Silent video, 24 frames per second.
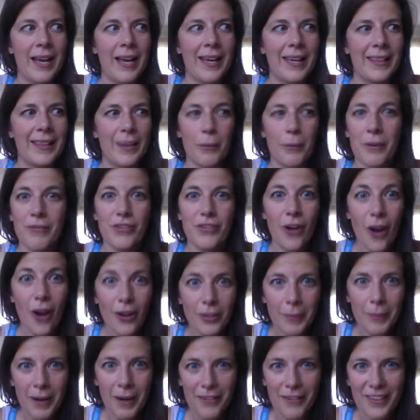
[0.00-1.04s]
we've talked
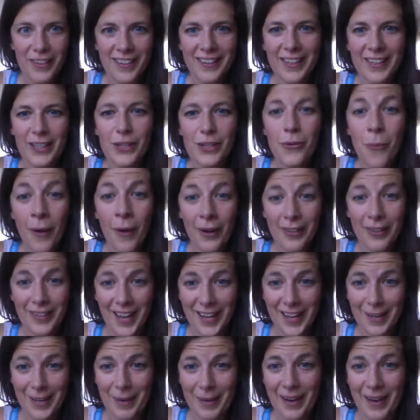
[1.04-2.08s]
about everything that you want to talk
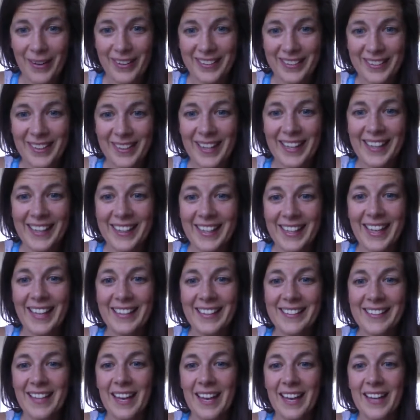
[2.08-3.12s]
about. Is there anything else
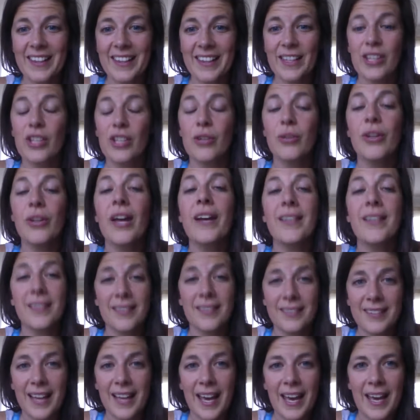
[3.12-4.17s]
that you'd like to
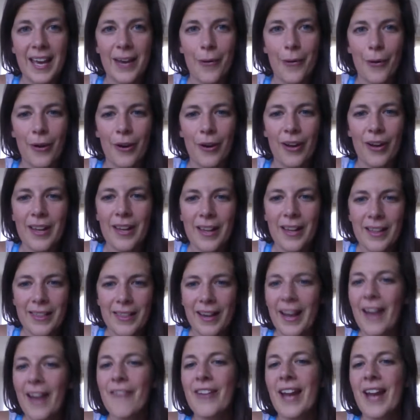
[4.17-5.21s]
say, or that I
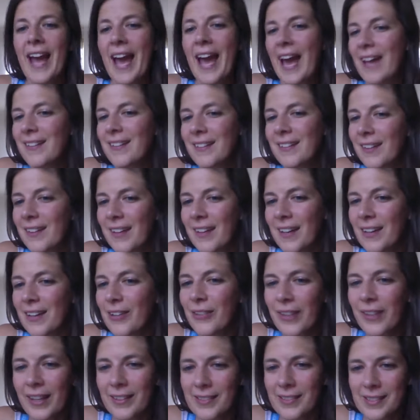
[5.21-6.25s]
haven't asked, that you'd
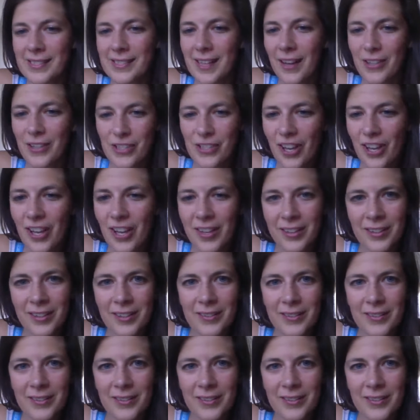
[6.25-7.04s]
like to touch on?